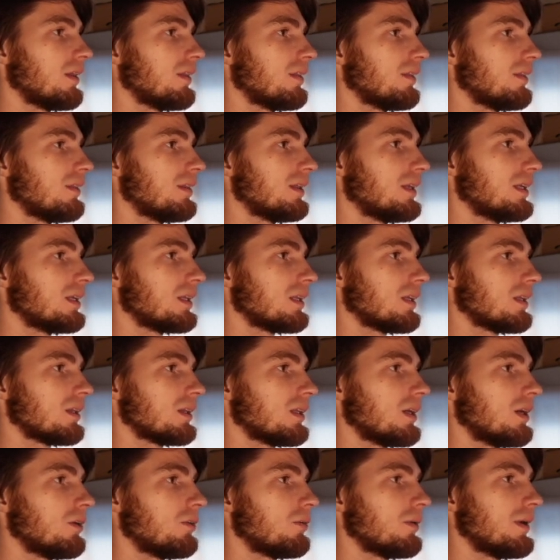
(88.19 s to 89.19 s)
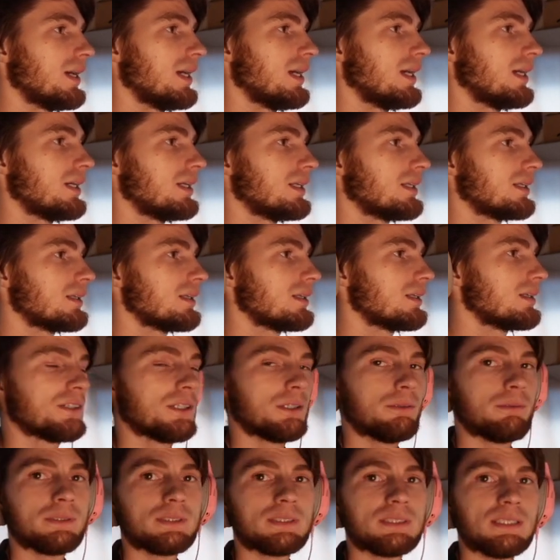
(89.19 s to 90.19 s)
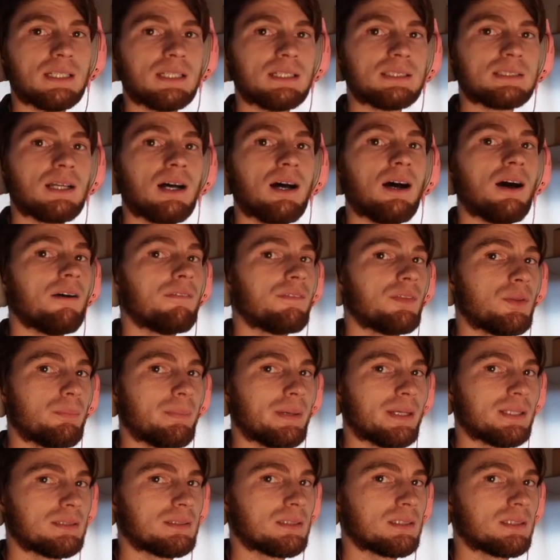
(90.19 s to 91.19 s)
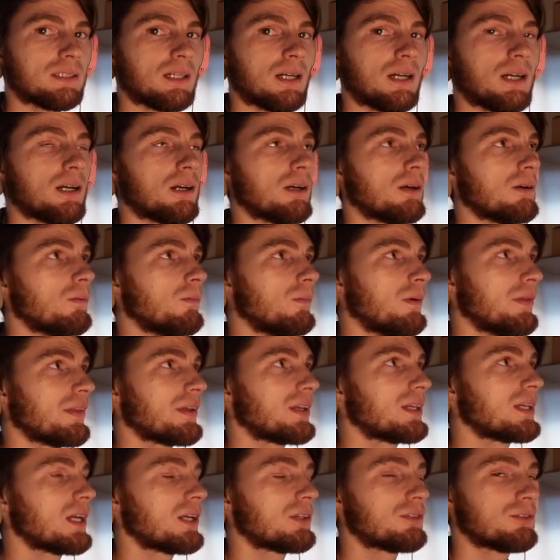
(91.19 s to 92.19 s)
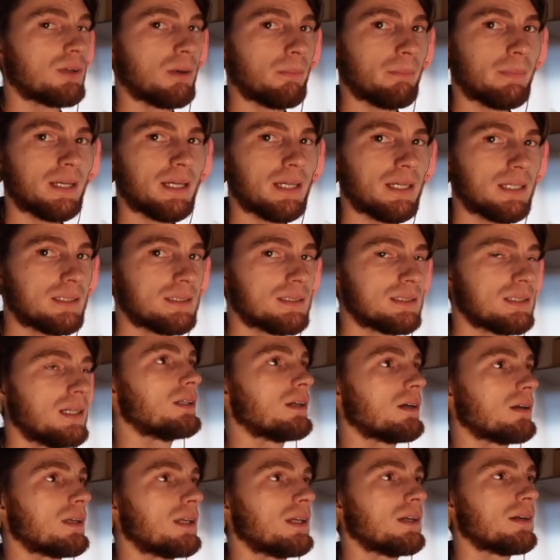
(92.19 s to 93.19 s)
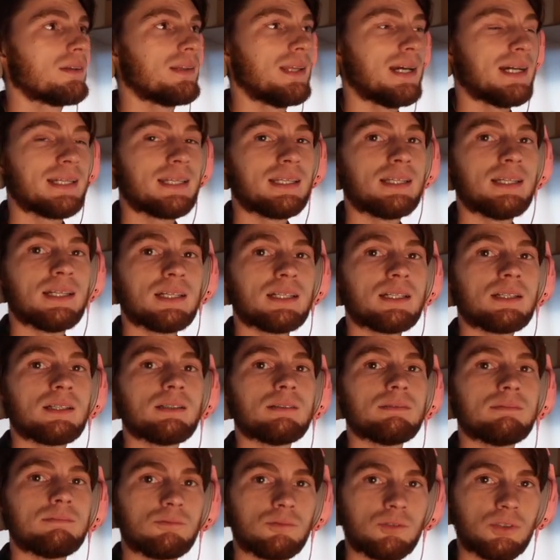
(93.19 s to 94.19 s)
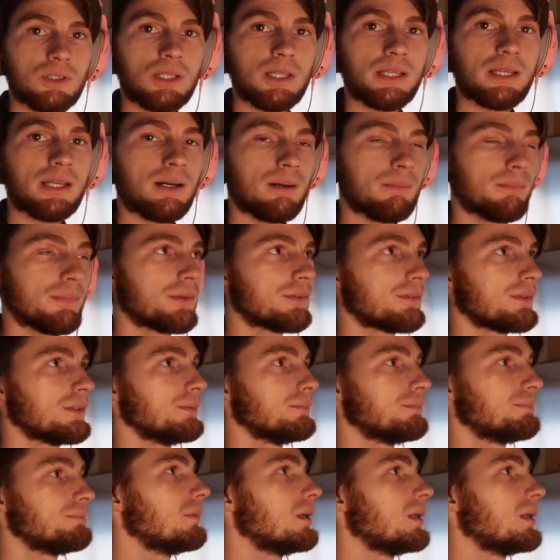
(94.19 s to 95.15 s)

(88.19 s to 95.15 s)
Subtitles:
the low-end frequencies of the bass guitar, when the kick drum hits, you'll hear that kick really come through.